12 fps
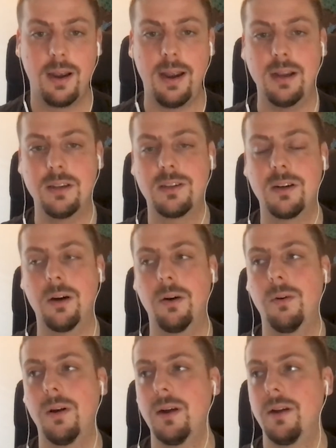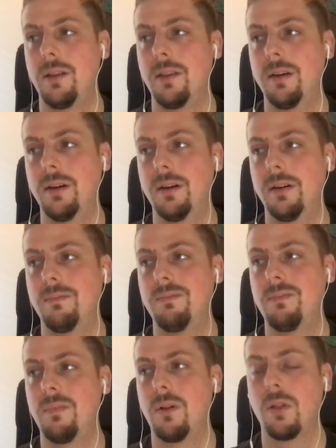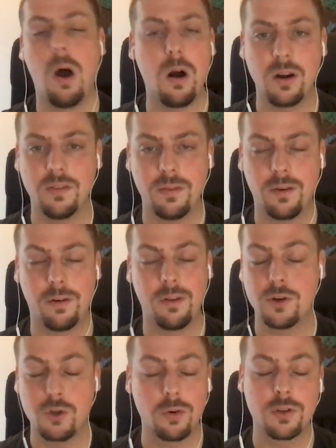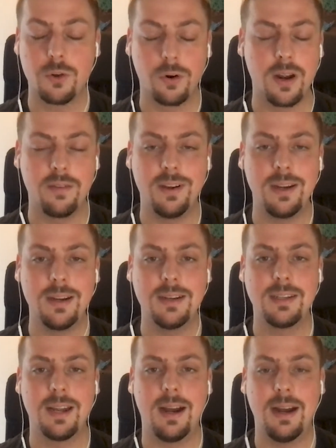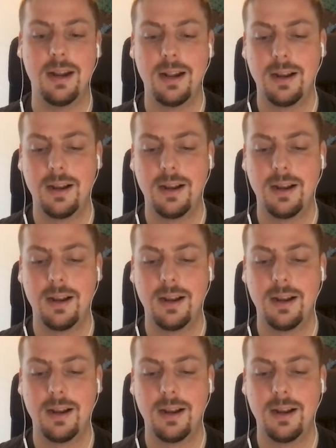And so the short story of it is that